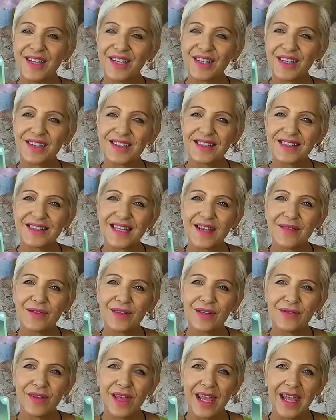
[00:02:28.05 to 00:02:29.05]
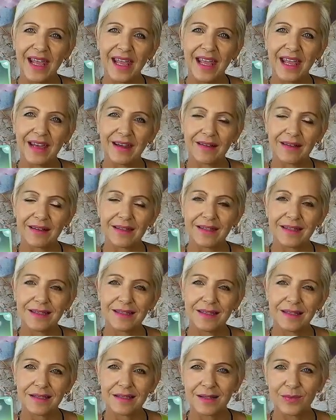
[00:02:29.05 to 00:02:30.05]
You got the Seven of Air, and
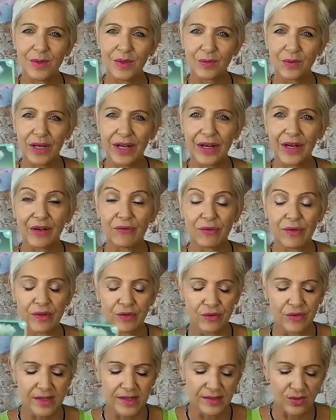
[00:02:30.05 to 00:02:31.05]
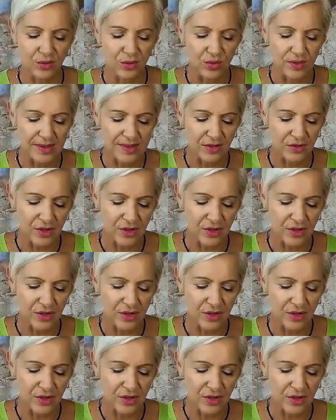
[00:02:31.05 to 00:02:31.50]
there's someone running off with all the swords.